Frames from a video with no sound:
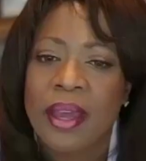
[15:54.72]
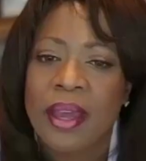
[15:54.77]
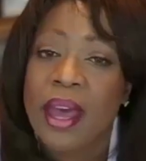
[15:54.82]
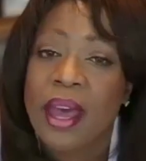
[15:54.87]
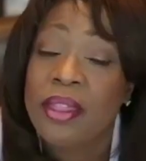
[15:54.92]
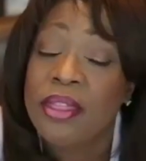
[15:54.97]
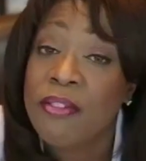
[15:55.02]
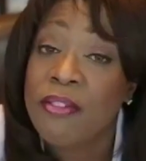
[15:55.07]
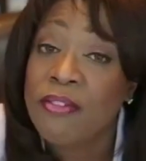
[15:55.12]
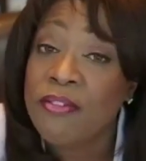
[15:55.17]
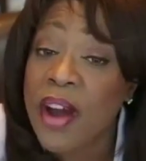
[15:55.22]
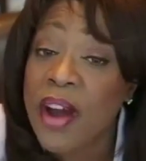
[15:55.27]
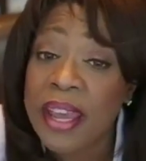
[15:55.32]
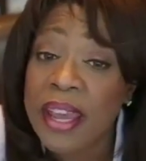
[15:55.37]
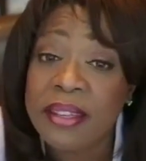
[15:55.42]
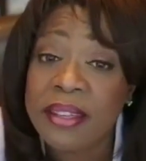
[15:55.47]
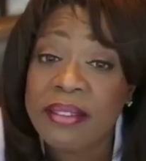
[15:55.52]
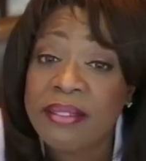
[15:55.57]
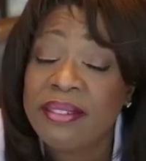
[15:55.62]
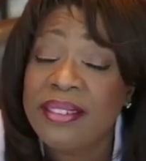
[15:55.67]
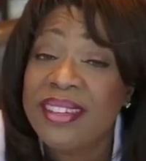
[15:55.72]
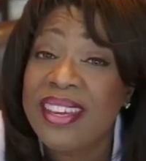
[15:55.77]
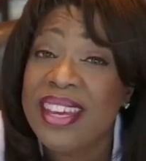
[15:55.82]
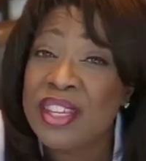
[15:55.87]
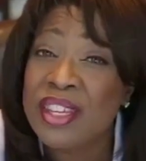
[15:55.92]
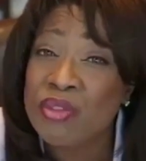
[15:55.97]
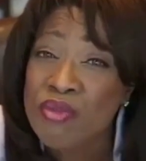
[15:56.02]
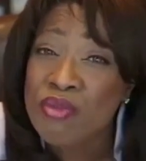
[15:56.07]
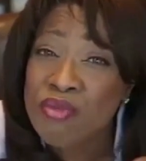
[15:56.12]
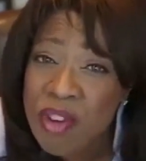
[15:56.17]
The fight is
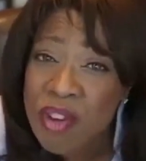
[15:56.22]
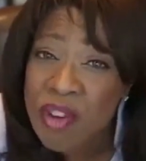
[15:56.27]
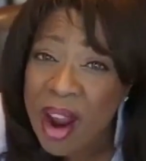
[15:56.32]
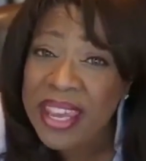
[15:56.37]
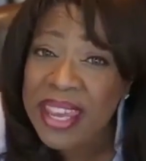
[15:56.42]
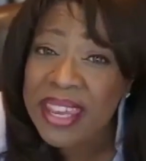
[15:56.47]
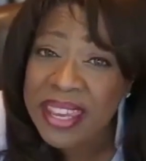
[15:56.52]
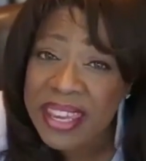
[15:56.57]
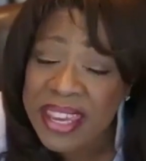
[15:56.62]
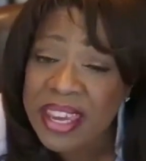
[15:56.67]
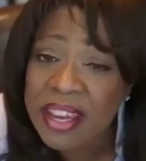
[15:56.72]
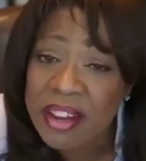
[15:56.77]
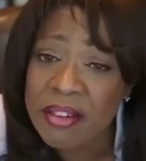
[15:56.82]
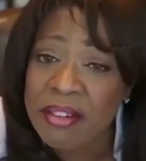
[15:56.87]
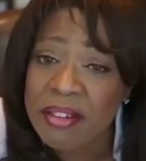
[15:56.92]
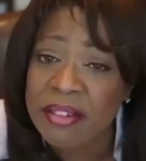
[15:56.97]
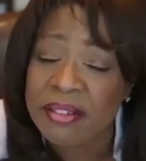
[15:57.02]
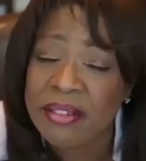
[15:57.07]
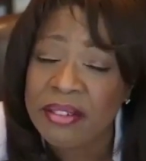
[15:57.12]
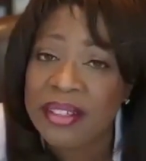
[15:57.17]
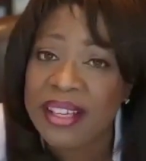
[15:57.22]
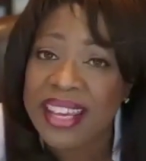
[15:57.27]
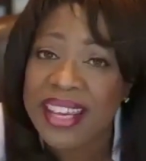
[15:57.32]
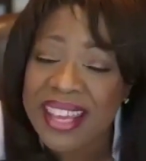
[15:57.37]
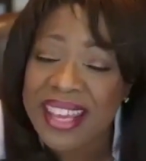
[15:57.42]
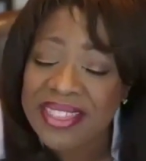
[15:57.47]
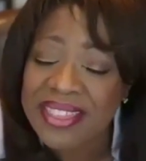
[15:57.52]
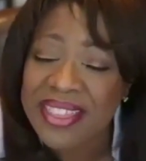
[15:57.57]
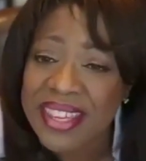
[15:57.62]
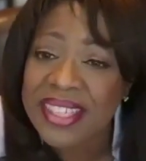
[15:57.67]
right here
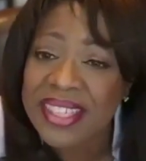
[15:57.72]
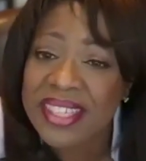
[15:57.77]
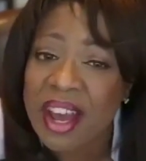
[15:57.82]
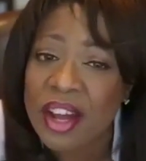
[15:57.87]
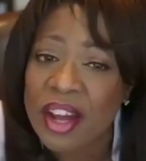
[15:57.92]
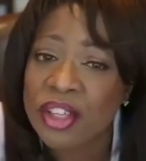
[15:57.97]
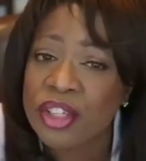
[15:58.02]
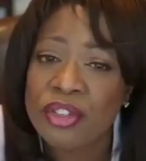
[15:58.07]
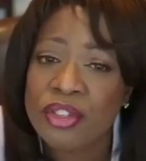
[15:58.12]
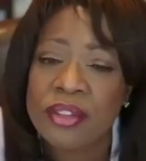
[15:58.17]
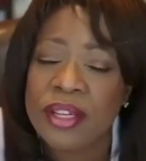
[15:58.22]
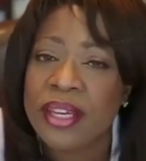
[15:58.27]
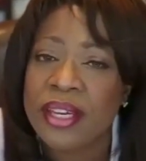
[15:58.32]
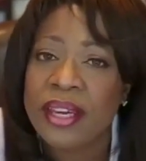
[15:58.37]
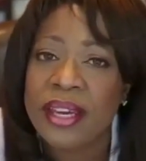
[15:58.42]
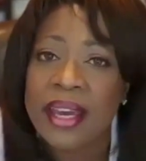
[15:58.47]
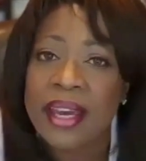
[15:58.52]
in this country